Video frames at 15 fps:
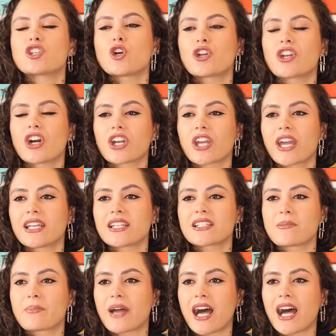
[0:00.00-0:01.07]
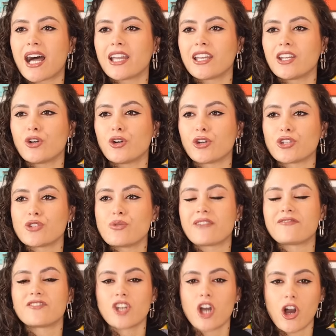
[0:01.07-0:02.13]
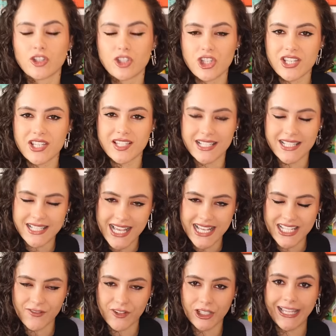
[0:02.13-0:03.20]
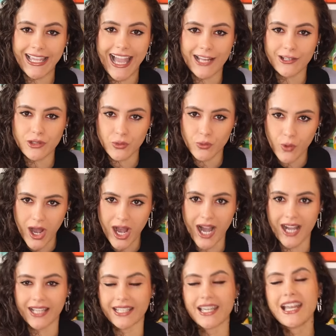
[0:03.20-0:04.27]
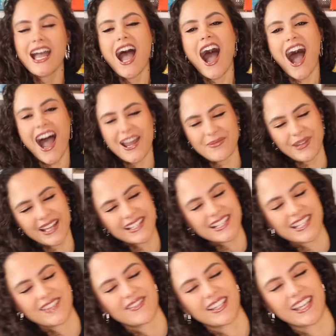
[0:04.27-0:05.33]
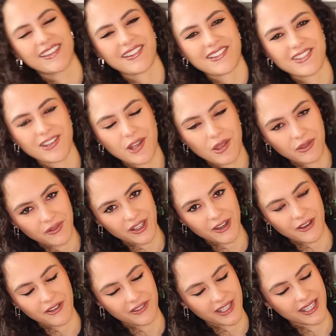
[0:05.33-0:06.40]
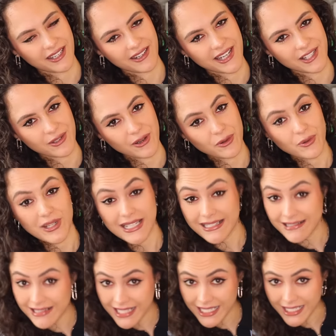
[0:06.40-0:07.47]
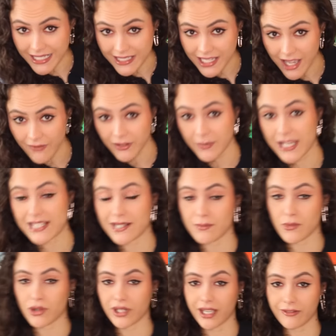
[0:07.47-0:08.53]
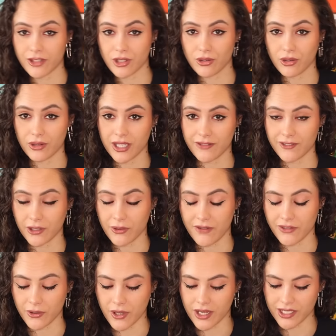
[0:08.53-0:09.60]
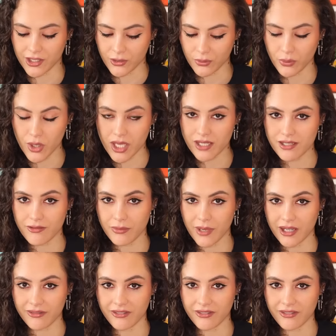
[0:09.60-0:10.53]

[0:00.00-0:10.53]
you're not going to buy or you have dodged successfully and why. I'm going to leave a link to another video over here in case you haven't already seen it. Have an amazing morning, afternoon or evening wherever you are. And in the words of my